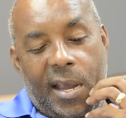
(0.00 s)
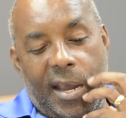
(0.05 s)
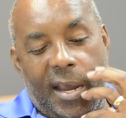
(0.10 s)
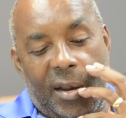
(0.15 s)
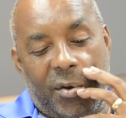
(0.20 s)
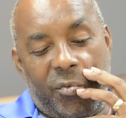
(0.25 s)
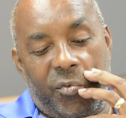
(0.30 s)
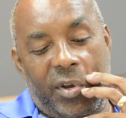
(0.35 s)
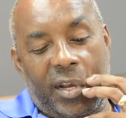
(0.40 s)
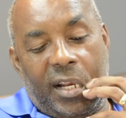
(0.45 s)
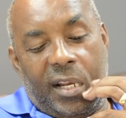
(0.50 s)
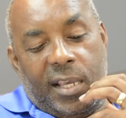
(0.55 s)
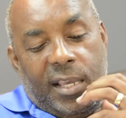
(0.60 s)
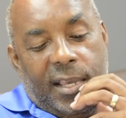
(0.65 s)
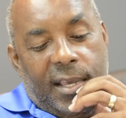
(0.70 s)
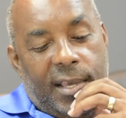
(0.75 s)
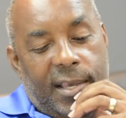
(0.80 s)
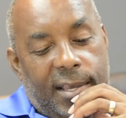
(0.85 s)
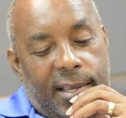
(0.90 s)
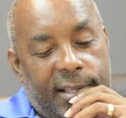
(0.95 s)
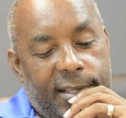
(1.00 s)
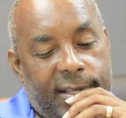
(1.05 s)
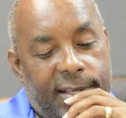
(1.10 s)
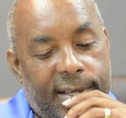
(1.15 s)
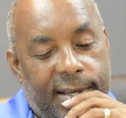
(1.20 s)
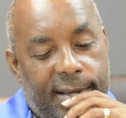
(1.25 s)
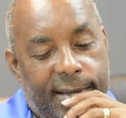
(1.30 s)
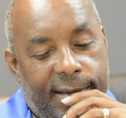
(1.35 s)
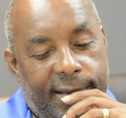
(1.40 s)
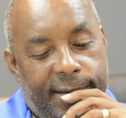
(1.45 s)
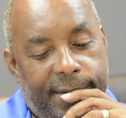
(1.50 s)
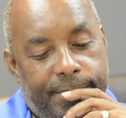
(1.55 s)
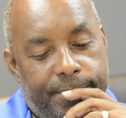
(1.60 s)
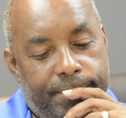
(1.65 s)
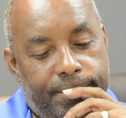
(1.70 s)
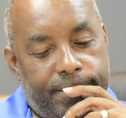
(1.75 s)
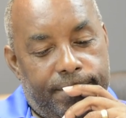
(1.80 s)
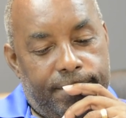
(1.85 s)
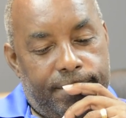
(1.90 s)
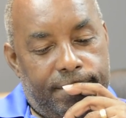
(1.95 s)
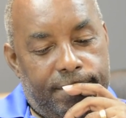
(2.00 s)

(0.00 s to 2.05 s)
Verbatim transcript: And really, it um,